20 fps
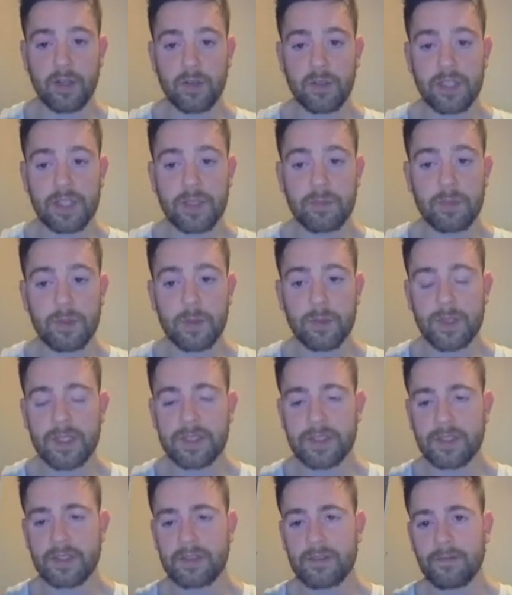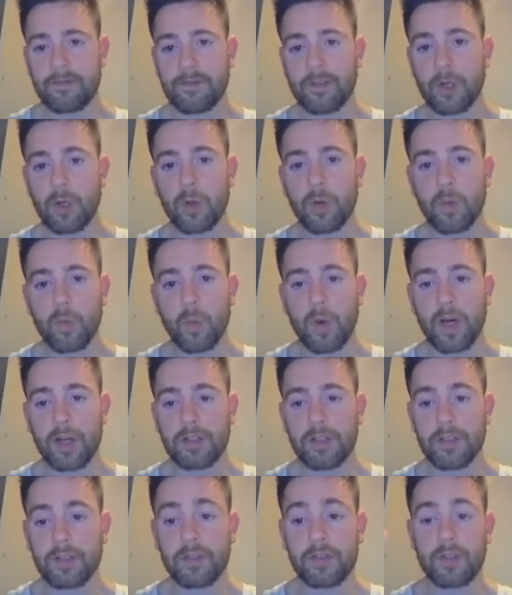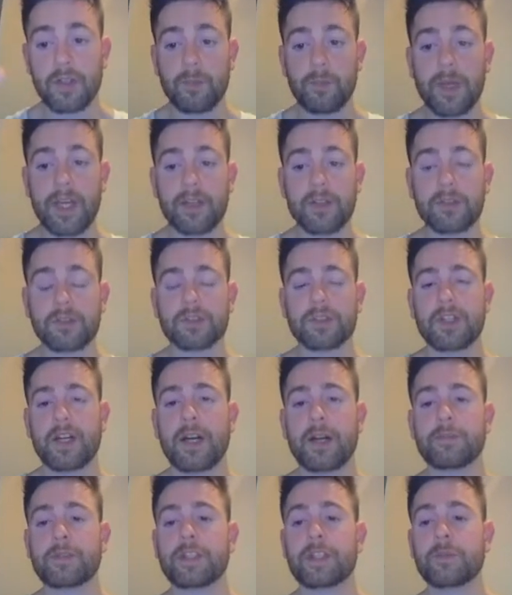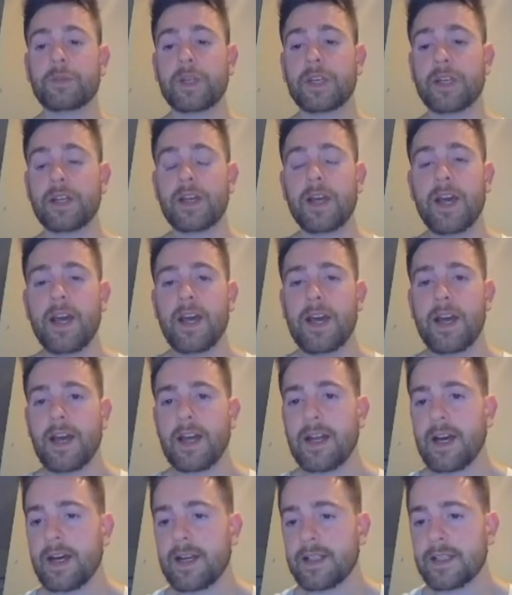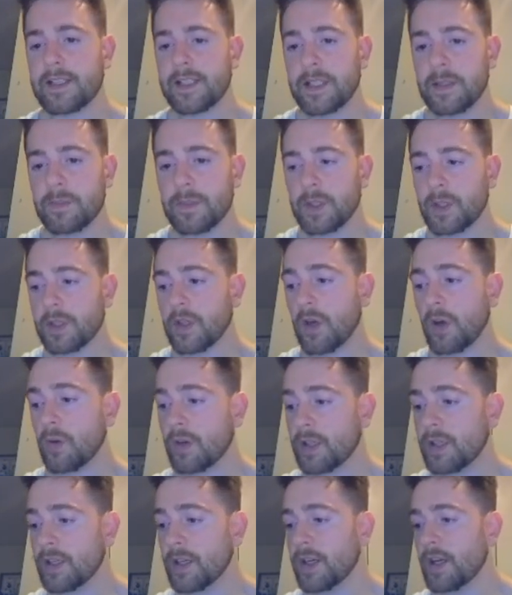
keep your business afloat while you're doing a manual drop shipping and how to keep it going.